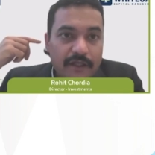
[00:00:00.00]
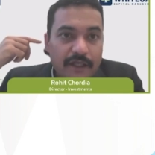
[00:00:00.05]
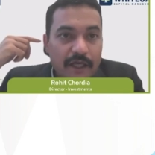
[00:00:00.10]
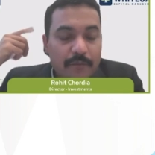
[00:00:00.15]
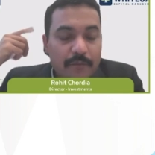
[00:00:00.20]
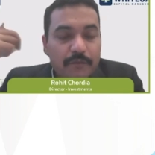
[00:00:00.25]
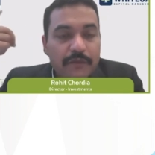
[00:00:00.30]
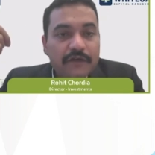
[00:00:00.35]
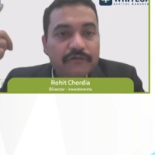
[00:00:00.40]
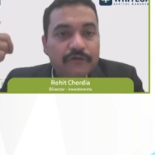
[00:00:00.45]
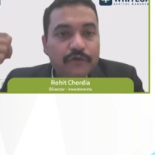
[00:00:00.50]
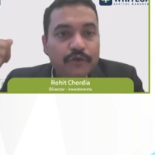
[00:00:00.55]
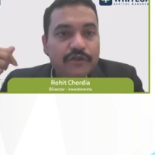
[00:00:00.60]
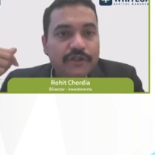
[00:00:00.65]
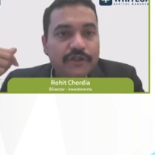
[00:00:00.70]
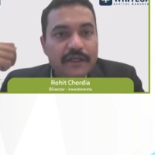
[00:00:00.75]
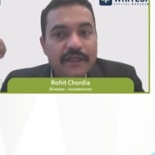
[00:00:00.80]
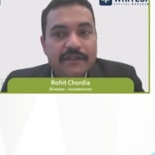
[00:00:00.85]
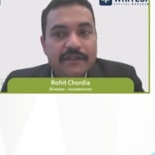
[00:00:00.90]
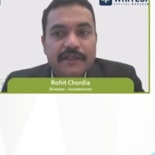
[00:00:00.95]
above those
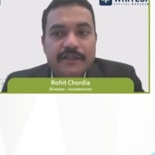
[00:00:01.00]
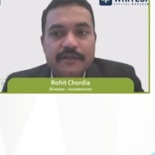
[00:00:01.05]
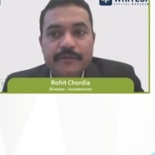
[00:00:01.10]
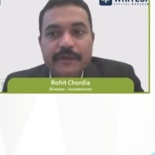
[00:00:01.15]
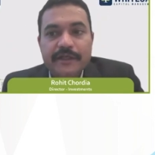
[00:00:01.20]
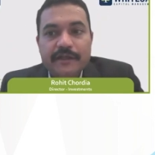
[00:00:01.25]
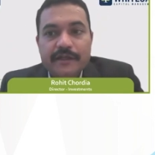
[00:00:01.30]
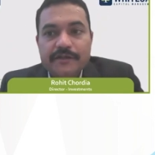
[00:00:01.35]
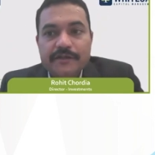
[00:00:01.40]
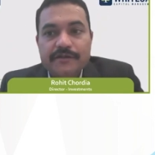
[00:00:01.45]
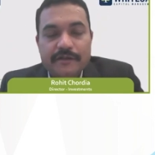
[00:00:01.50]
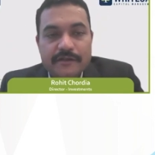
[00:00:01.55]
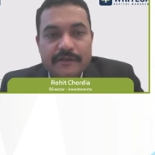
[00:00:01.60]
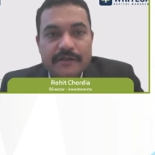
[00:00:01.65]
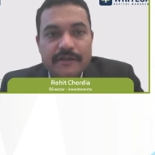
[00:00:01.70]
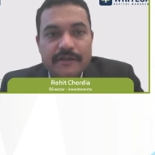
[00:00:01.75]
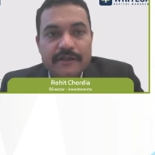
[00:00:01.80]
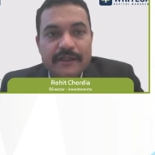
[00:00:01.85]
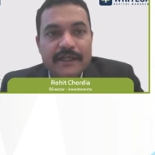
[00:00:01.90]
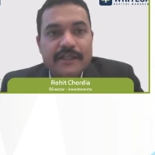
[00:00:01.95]
enhanced
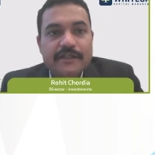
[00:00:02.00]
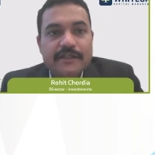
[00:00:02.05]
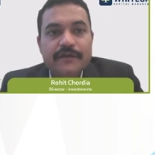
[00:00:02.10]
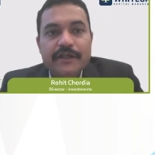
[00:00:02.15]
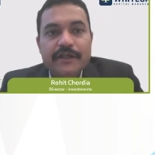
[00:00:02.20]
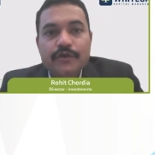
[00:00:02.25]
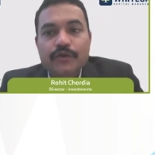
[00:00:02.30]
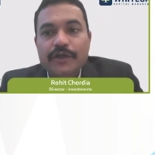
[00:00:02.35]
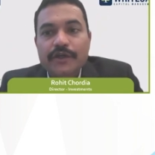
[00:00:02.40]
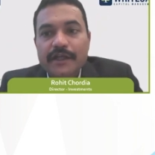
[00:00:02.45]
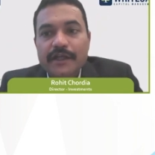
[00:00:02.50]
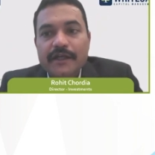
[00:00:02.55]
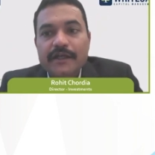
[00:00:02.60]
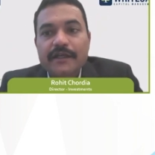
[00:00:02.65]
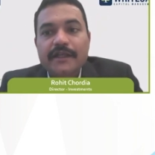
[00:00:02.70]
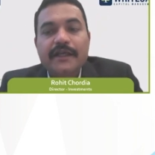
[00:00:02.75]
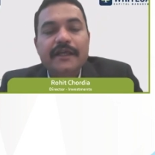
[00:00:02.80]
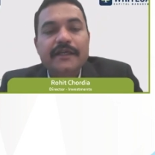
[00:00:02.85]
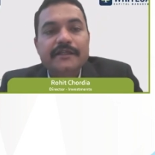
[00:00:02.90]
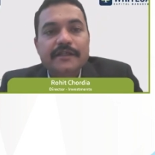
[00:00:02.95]
expectations, that is when you
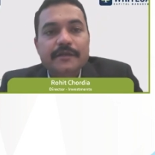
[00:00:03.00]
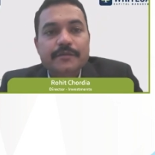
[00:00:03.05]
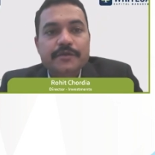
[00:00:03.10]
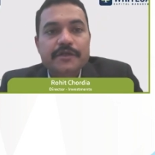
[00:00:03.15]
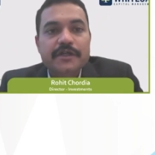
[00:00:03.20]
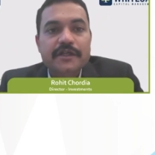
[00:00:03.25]
create exceptional